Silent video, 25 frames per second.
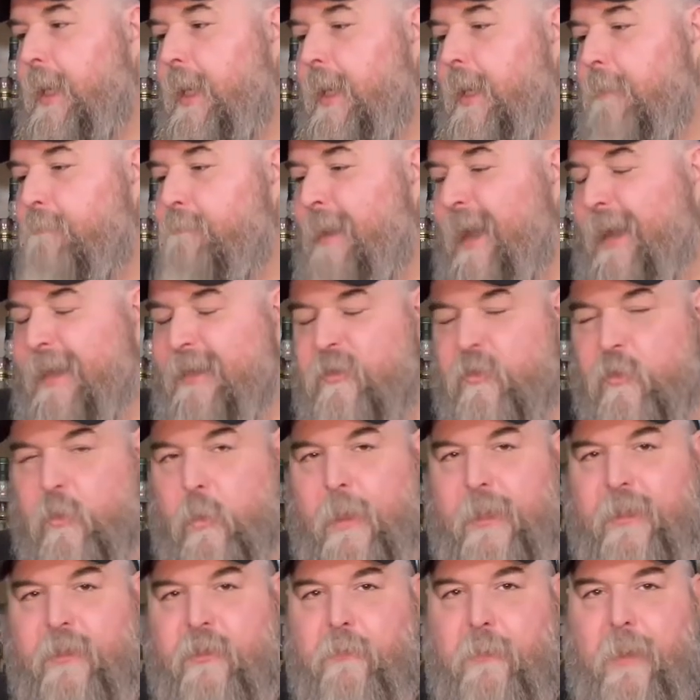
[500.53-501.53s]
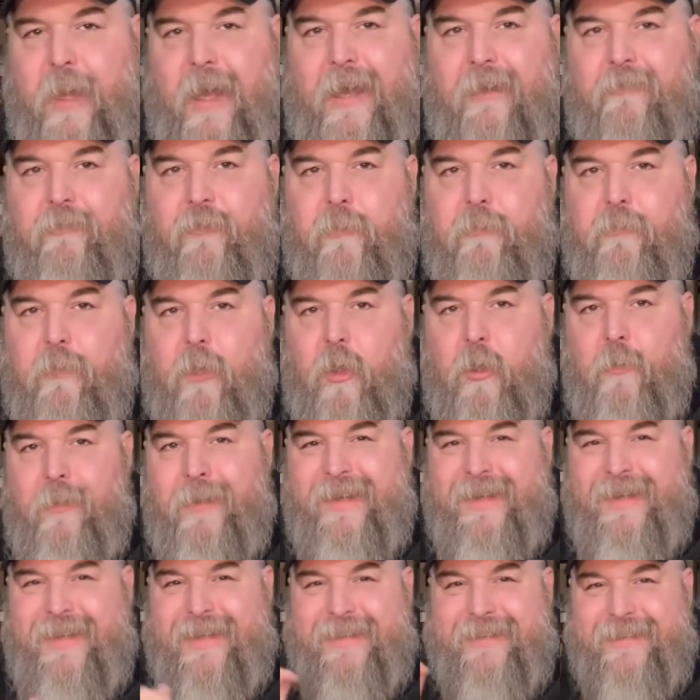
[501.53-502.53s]
My sweet spot for
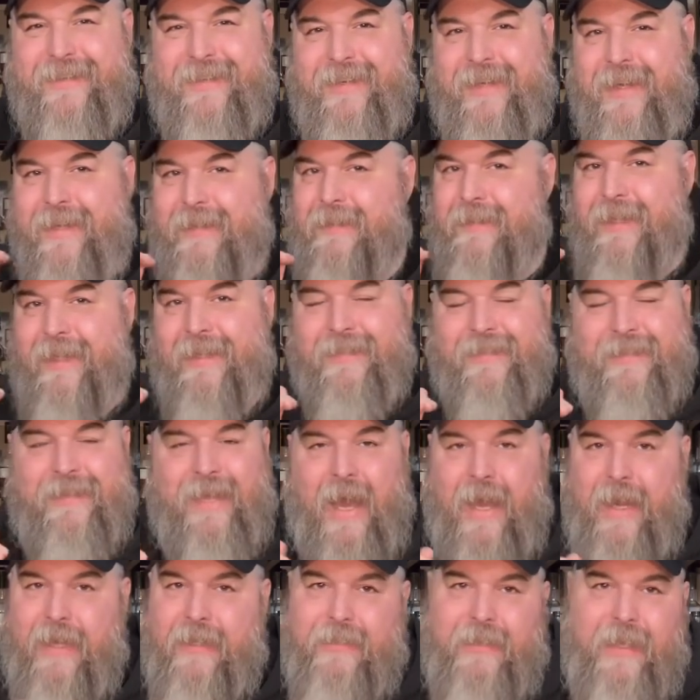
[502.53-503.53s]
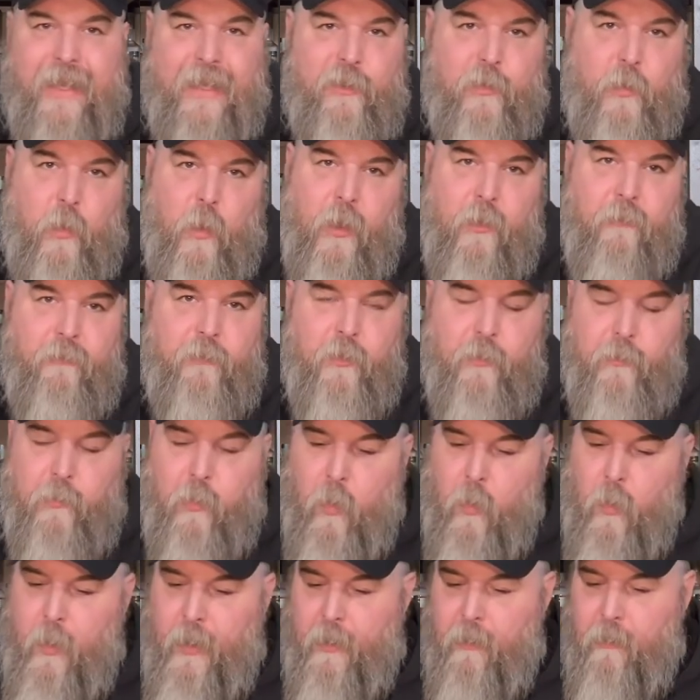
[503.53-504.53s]
bourbon is not at that 12-year
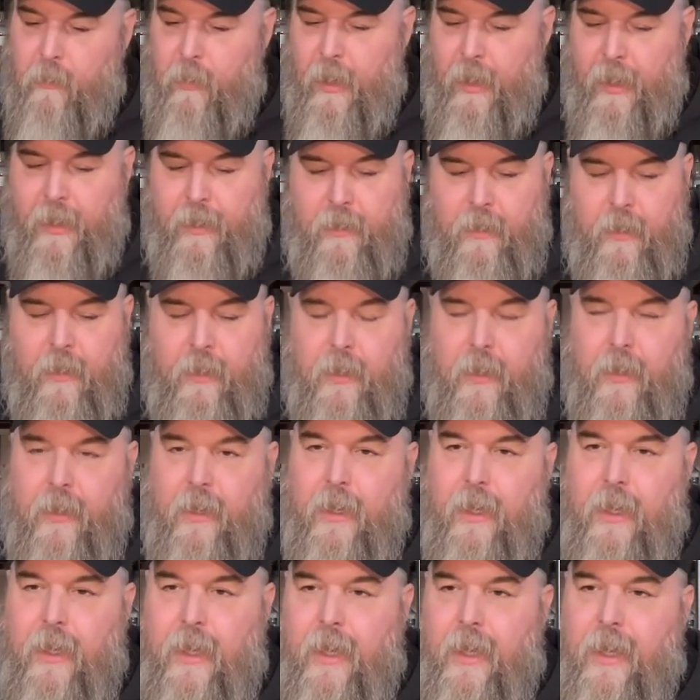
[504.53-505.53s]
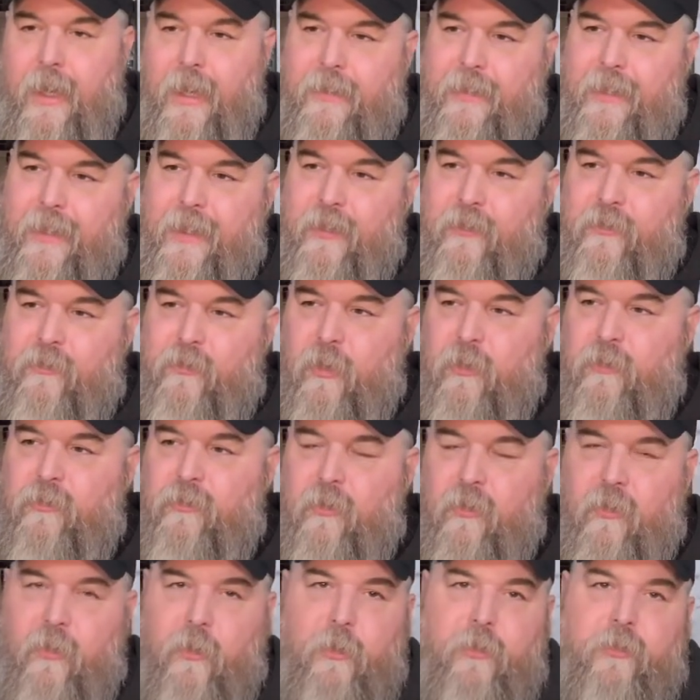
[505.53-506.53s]
point, right? I think it starts
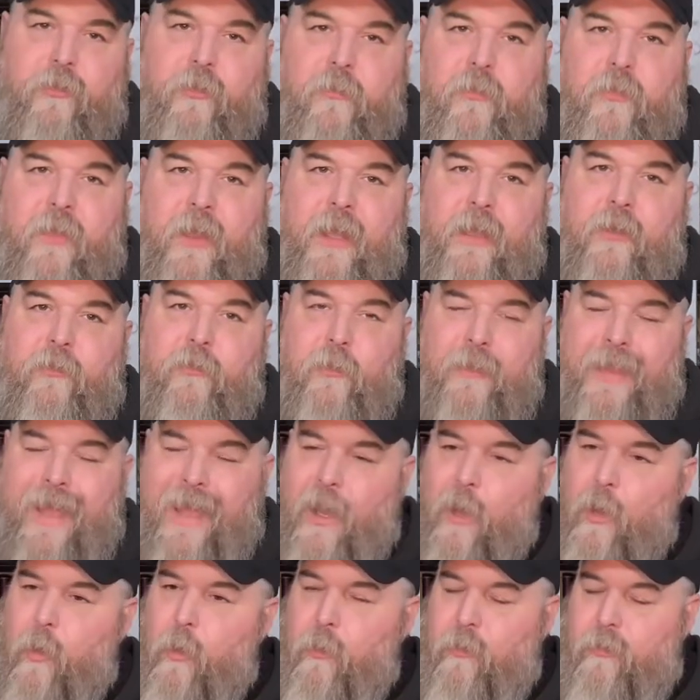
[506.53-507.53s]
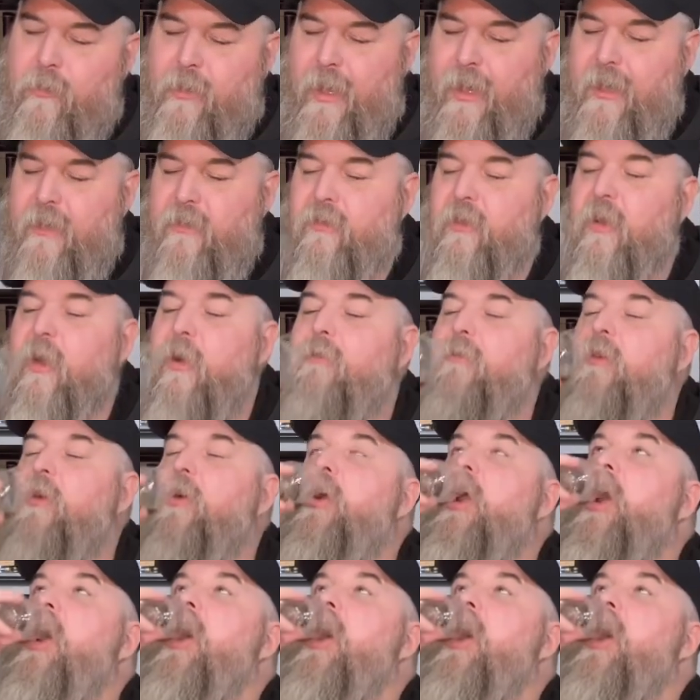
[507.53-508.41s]
to lose some things when that oak takes over.